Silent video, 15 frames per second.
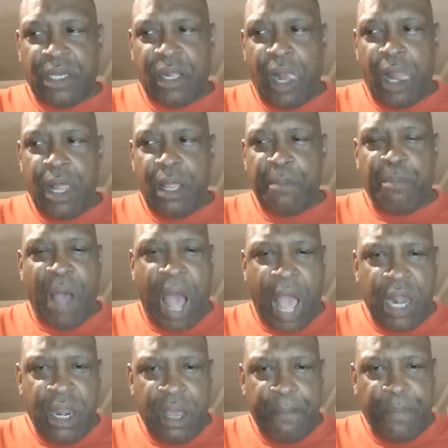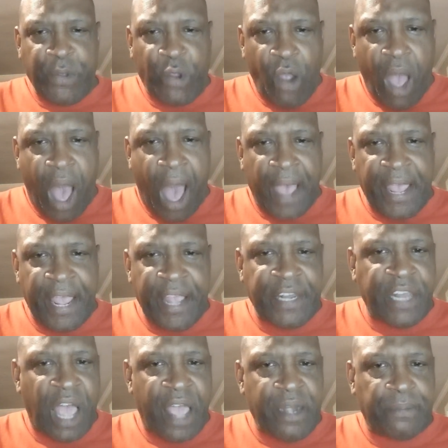pile up your high-end
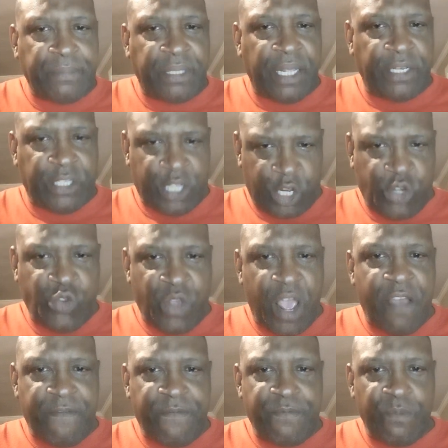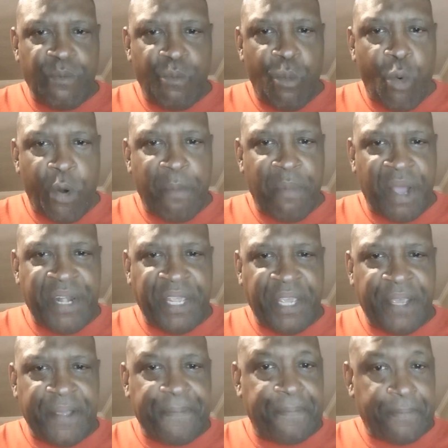items that you have more money in.
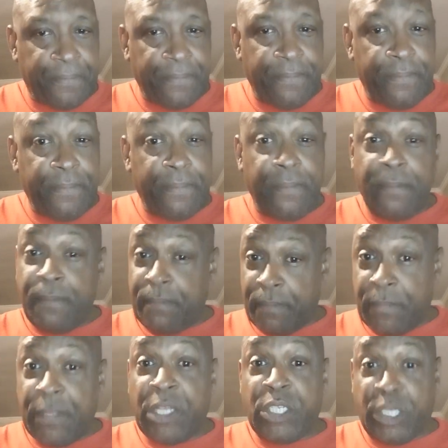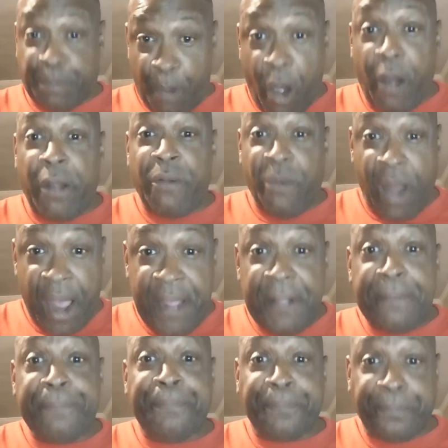Smart, right?
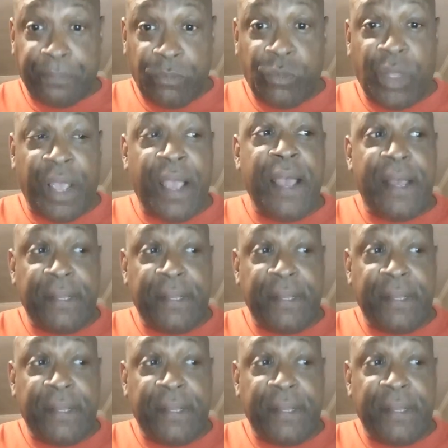Yeah.